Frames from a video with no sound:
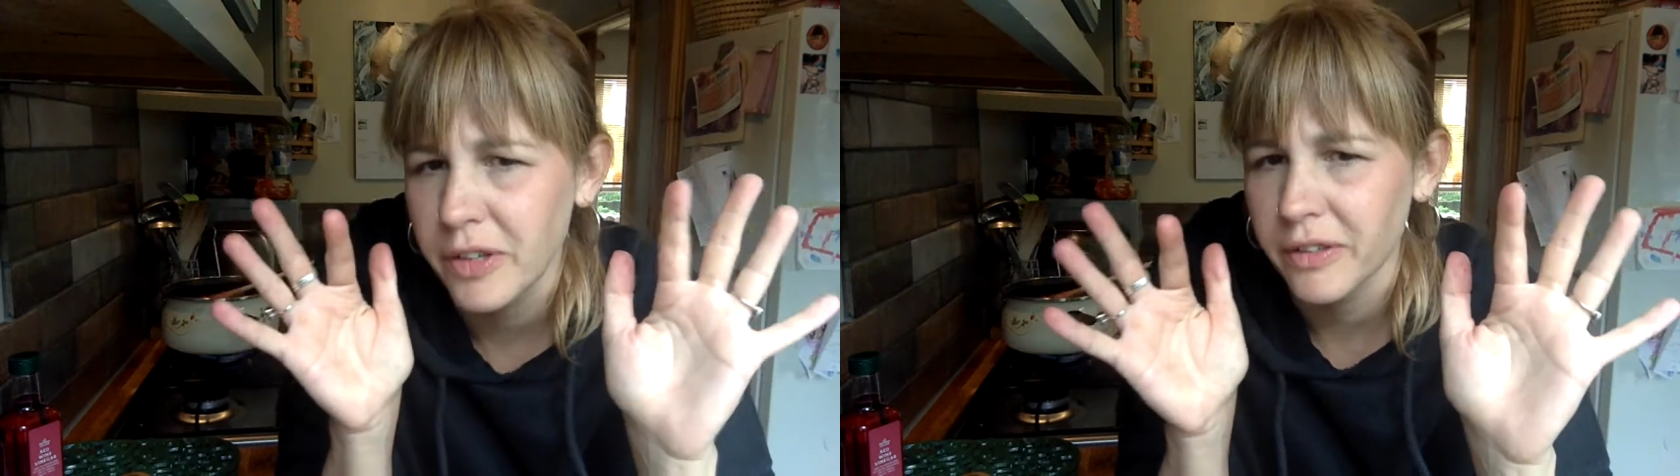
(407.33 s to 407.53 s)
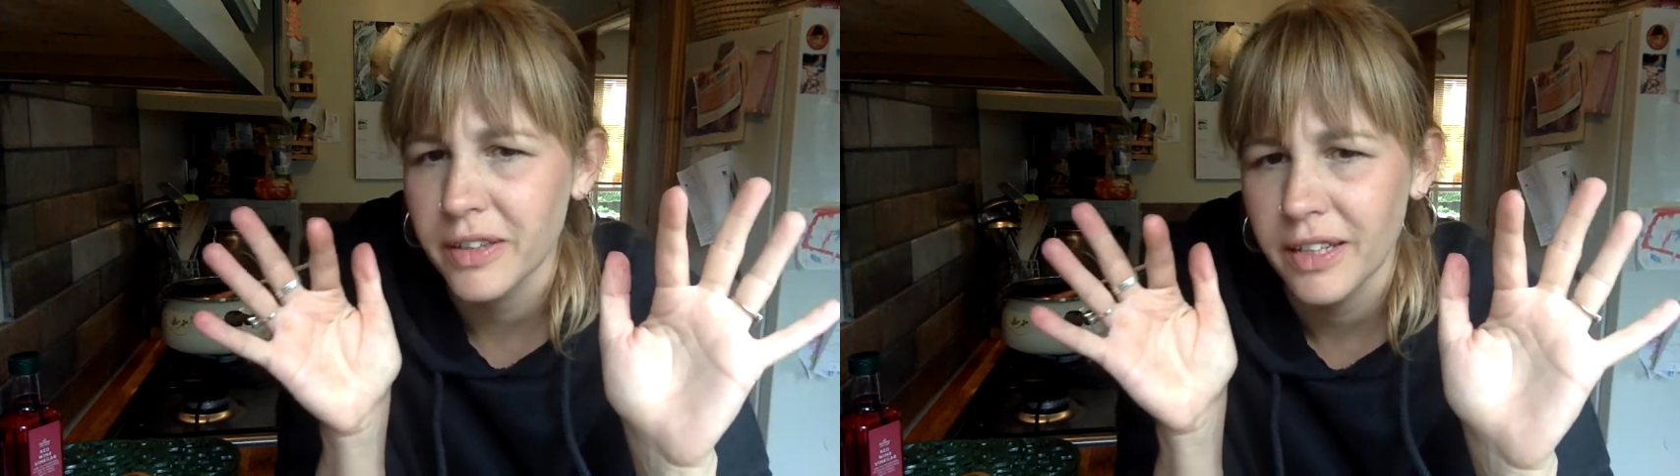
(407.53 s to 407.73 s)

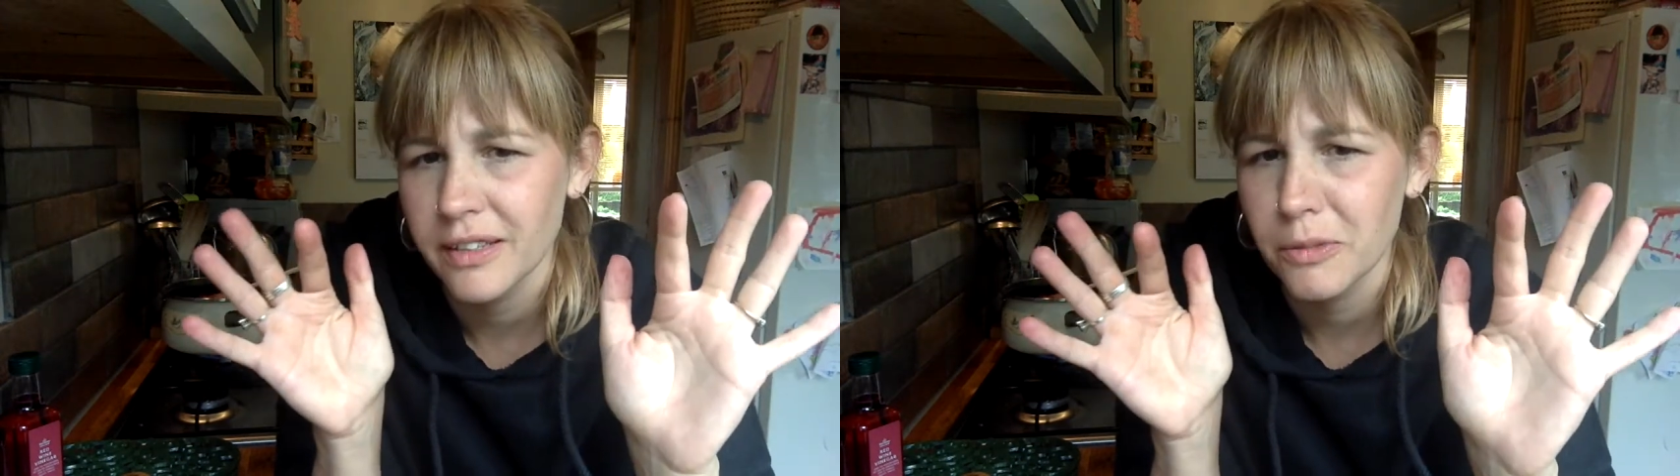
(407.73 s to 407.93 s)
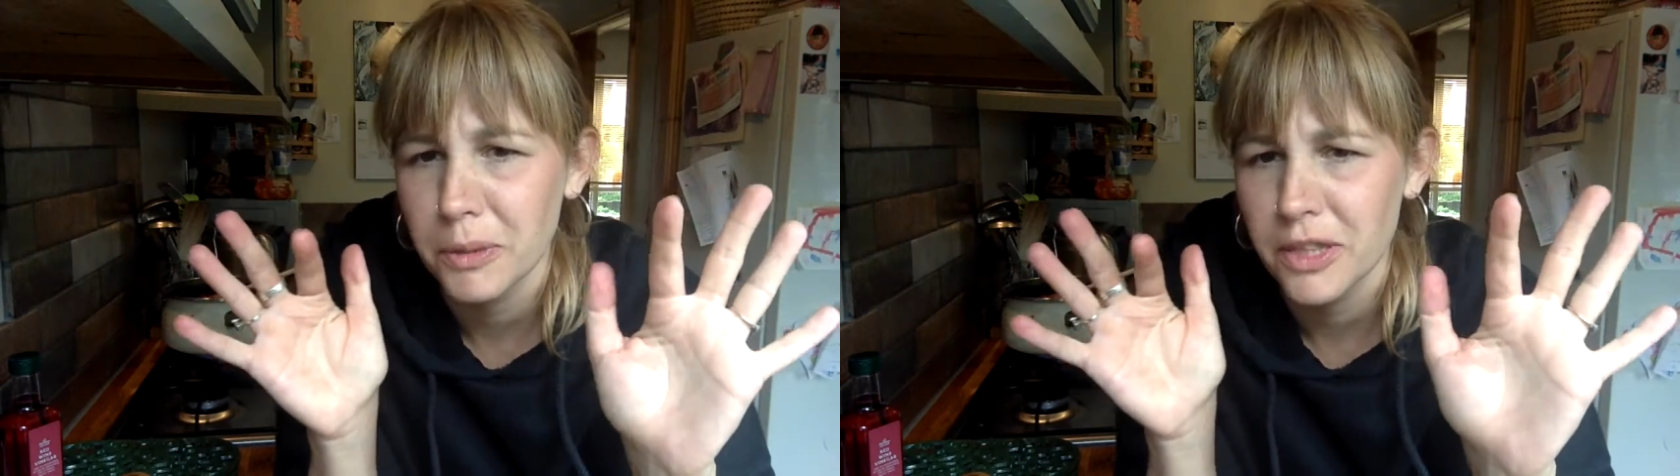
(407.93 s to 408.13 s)
though and they
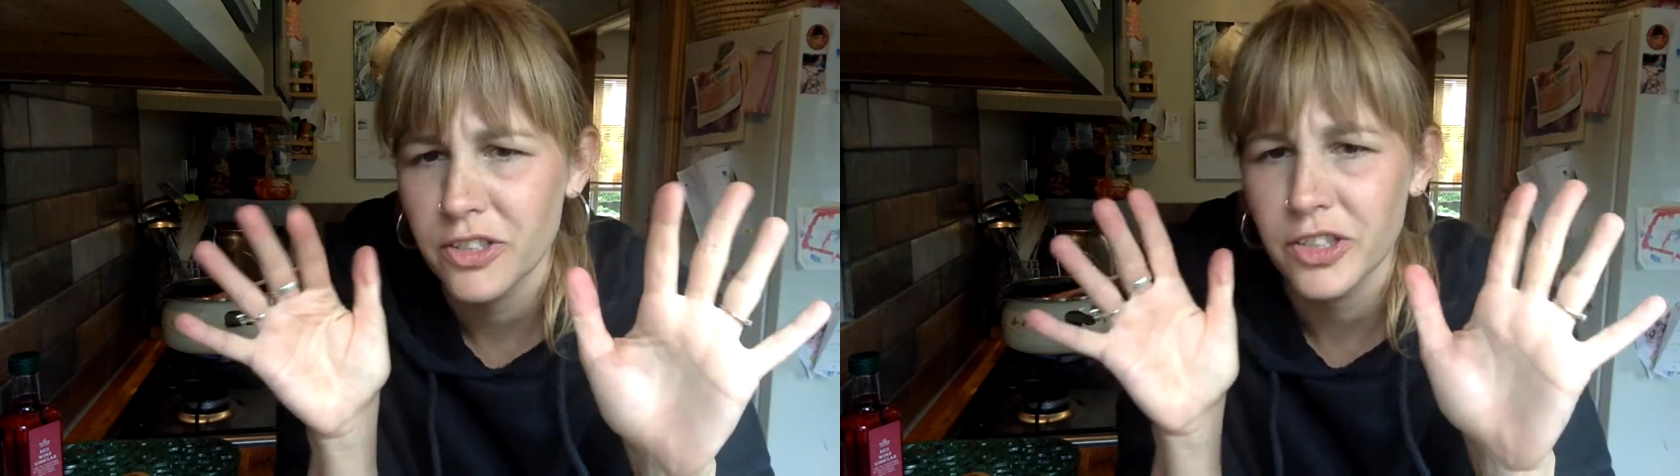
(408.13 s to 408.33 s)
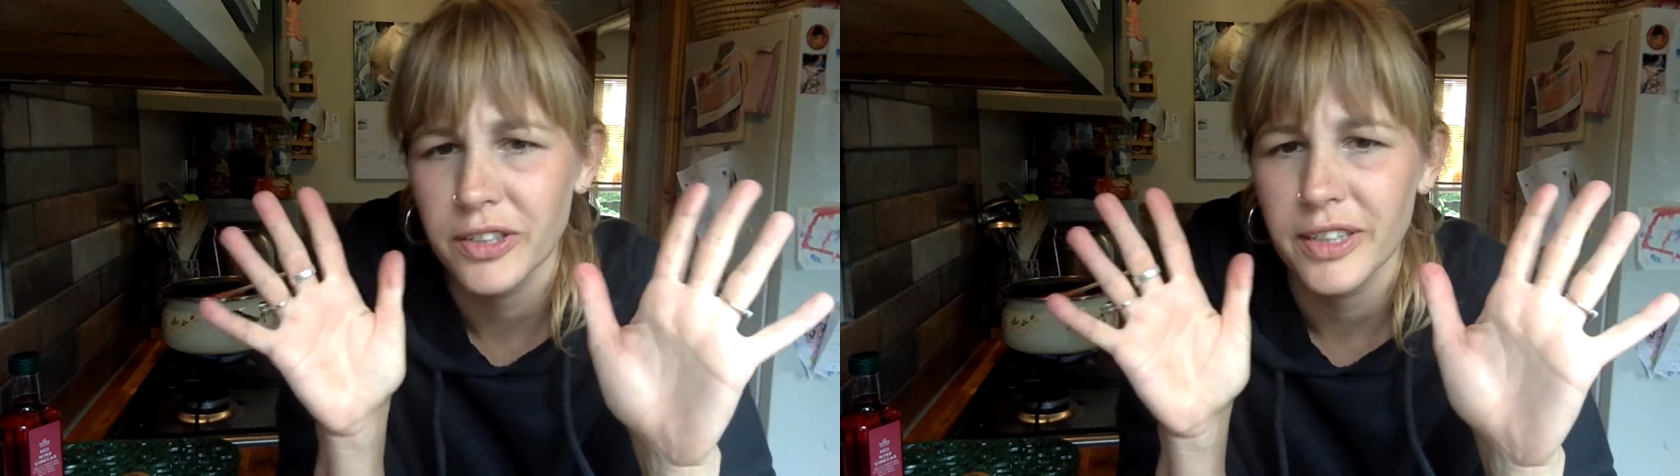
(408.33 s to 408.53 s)
end up in the
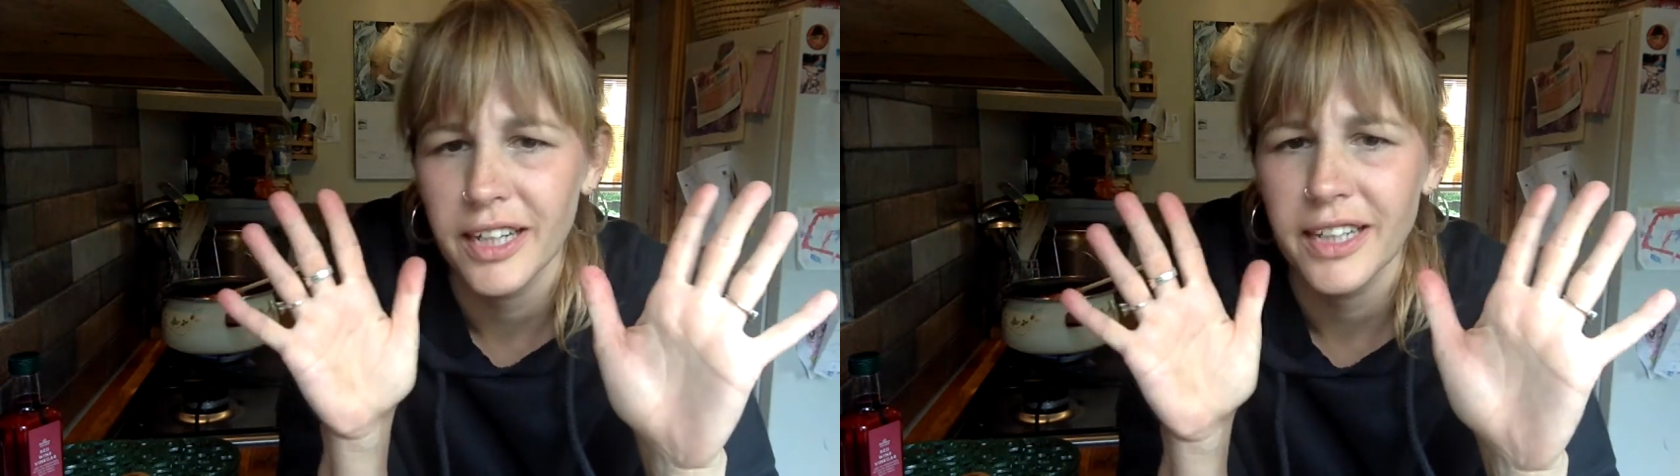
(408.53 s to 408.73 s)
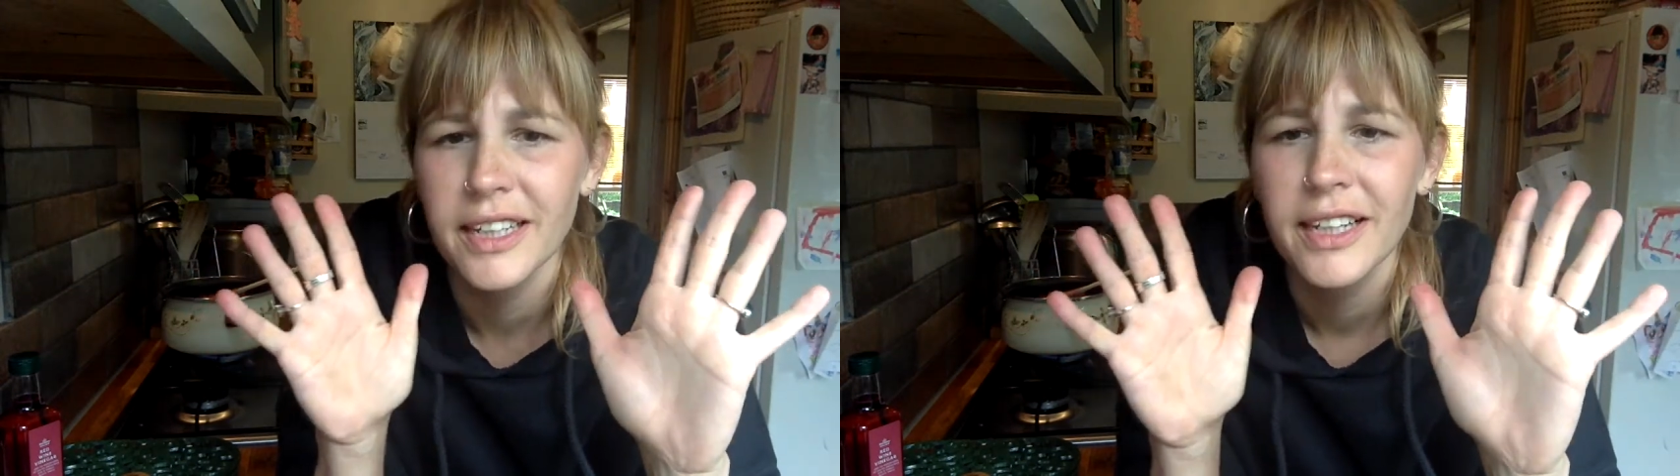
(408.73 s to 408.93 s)
chutney.